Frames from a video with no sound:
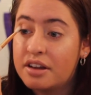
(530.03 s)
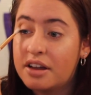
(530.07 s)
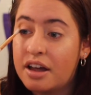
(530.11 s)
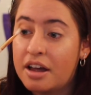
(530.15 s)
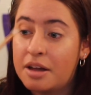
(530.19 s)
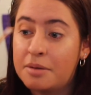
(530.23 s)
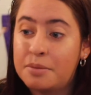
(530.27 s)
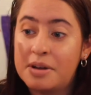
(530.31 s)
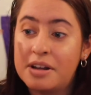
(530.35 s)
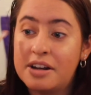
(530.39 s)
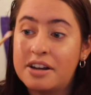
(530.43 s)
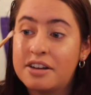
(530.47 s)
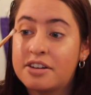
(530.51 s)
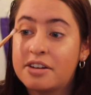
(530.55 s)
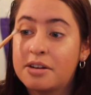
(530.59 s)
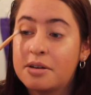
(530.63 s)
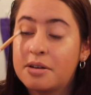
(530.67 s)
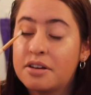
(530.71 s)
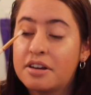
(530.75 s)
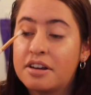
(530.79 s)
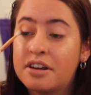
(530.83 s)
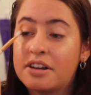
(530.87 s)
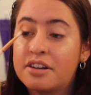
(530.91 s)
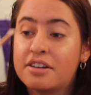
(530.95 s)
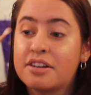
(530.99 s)
I mean, it's
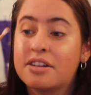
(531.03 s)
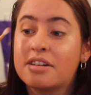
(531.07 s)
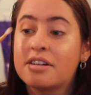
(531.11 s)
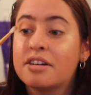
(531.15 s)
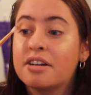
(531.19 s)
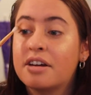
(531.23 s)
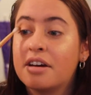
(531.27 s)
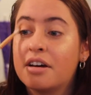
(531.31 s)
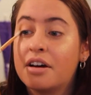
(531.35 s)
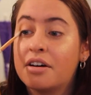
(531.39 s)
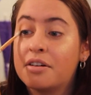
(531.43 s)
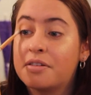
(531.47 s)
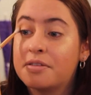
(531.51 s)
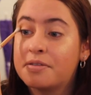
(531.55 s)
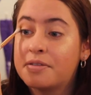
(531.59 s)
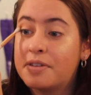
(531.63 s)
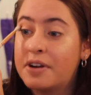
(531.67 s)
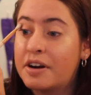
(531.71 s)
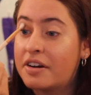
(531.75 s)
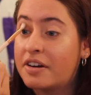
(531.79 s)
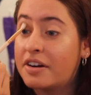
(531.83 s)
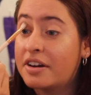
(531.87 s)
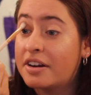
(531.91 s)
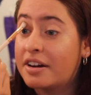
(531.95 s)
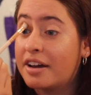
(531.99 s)
a
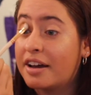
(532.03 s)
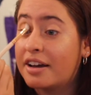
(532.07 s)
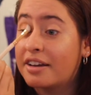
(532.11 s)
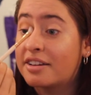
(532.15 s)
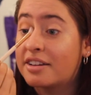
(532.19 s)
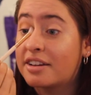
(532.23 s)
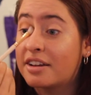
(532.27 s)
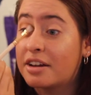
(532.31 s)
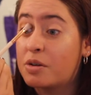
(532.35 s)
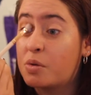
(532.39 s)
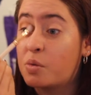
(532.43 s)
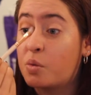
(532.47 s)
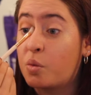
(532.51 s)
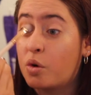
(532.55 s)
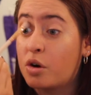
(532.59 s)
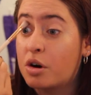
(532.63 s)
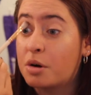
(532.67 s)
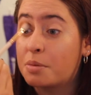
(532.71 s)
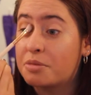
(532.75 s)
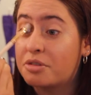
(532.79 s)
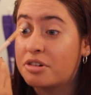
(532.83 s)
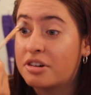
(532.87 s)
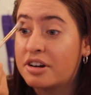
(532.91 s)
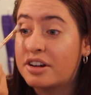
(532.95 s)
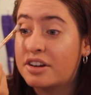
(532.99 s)
very nice, like,
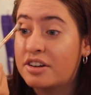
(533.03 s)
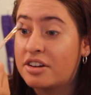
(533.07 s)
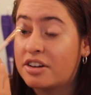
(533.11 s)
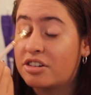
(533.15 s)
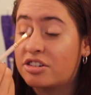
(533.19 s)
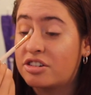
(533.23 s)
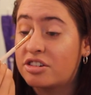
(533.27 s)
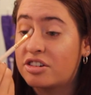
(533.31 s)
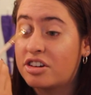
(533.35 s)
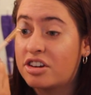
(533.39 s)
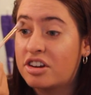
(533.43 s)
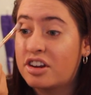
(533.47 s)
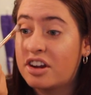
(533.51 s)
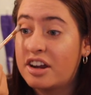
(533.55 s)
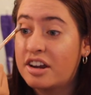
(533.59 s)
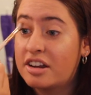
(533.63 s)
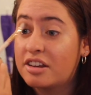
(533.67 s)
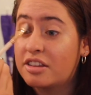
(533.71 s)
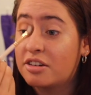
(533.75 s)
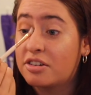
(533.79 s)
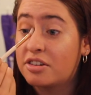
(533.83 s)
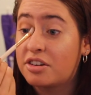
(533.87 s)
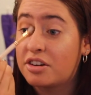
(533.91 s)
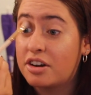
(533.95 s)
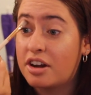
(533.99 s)
warm transition shade.
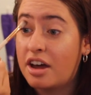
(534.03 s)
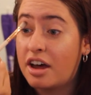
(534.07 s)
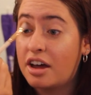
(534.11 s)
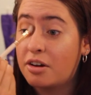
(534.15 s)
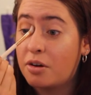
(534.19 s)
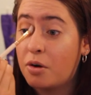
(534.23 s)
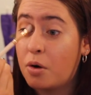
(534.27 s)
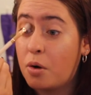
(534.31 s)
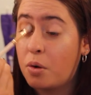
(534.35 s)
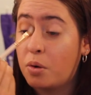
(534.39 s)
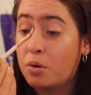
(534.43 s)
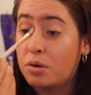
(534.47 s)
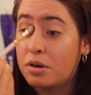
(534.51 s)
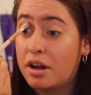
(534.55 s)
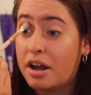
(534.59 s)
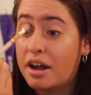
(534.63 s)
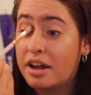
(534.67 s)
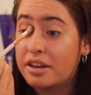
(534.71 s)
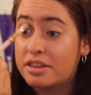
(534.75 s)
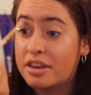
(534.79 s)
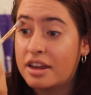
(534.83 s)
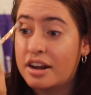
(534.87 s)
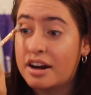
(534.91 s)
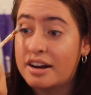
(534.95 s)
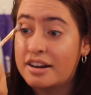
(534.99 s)
There's not a whole
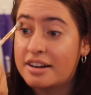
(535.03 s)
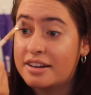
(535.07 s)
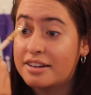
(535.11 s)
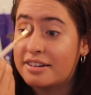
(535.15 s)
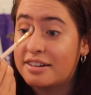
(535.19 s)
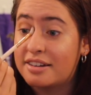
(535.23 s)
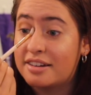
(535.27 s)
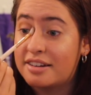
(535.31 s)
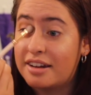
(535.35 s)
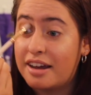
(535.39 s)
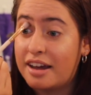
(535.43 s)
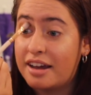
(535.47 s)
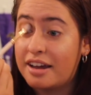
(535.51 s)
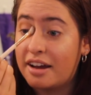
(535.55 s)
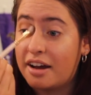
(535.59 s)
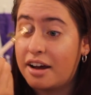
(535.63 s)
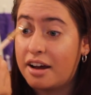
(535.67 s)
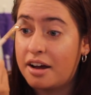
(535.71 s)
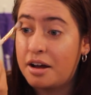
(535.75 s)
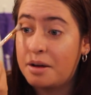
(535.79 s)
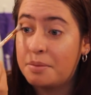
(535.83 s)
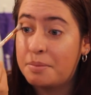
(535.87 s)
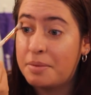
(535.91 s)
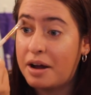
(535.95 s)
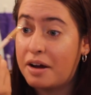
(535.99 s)
lot that I can say
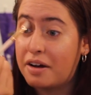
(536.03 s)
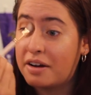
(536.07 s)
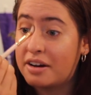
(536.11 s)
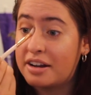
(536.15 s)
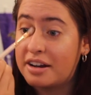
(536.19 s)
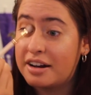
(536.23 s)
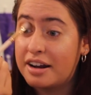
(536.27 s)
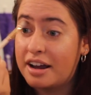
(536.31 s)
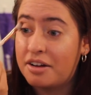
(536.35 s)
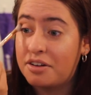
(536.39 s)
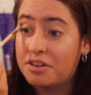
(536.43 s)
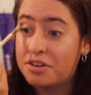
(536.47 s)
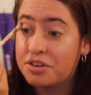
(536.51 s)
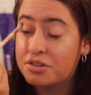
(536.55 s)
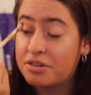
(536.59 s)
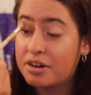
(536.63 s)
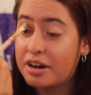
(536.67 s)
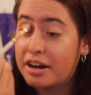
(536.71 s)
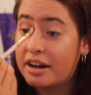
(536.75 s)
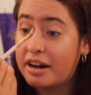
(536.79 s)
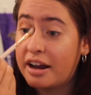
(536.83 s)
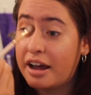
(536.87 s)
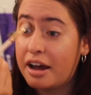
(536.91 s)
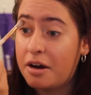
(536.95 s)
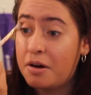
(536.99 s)
about it else
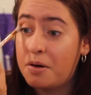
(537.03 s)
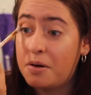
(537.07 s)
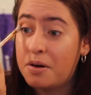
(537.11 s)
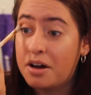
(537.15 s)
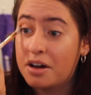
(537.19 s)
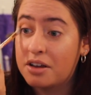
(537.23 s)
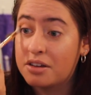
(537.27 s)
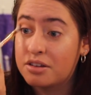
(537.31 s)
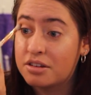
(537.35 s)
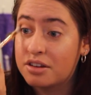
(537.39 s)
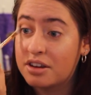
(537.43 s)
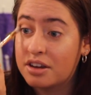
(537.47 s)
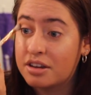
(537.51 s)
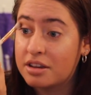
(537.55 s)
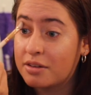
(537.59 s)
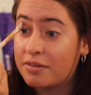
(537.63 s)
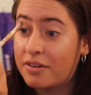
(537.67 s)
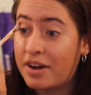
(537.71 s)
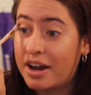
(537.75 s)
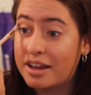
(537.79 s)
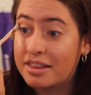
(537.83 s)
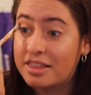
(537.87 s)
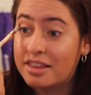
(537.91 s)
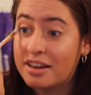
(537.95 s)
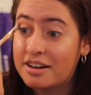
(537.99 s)
right now, other than the
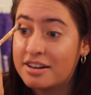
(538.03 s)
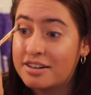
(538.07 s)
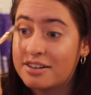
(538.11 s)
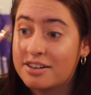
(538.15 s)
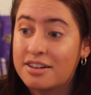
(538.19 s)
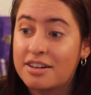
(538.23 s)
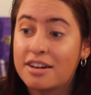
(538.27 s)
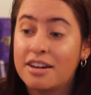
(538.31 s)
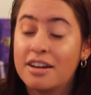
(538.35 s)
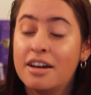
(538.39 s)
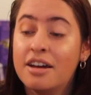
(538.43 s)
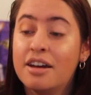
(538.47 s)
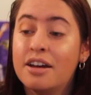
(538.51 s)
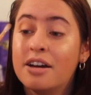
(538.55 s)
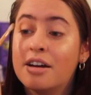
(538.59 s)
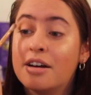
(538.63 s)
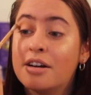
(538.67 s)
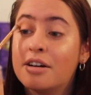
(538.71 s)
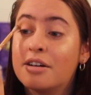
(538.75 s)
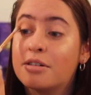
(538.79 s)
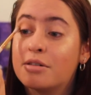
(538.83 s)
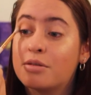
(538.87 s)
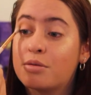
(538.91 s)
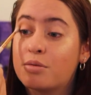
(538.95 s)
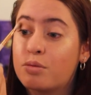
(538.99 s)
fact that it's
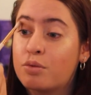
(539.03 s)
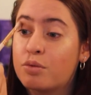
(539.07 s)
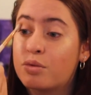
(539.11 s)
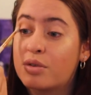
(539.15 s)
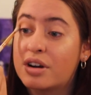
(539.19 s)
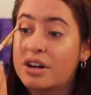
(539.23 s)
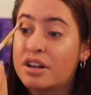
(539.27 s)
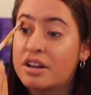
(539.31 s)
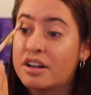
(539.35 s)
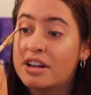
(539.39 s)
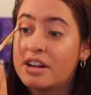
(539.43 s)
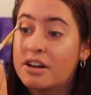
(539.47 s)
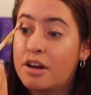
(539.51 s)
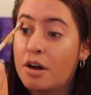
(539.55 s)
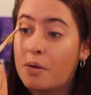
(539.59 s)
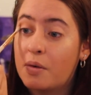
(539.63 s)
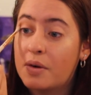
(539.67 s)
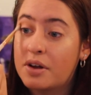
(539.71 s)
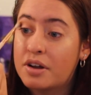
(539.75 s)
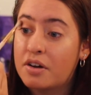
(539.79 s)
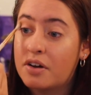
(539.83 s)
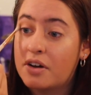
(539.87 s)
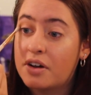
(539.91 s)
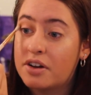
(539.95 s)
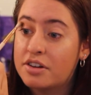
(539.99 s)
really
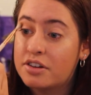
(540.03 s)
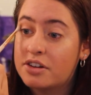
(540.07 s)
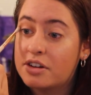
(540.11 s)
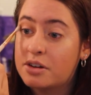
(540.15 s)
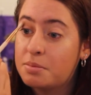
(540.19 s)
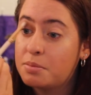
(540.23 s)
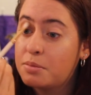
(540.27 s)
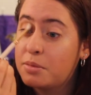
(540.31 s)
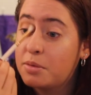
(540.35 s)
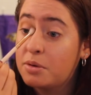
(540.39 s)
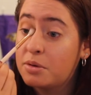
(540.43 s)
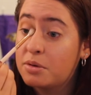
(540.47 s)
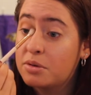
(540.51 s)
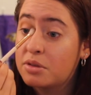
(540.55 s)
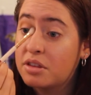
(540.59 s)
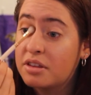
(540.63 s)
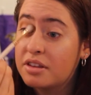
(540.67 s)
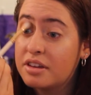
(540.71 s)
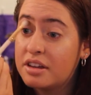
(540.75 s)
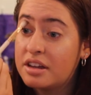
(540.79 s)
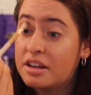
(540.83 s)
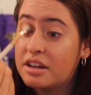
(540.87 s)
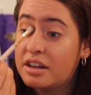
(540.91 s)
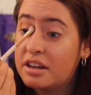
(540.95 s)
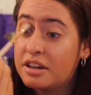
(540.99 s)
going on
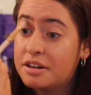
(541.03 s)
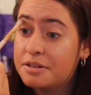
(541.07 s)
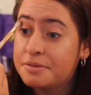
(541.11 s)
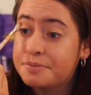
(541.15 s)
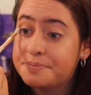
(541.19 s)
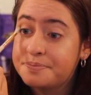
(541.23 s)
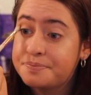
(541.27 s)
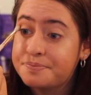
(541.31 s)
smoothly.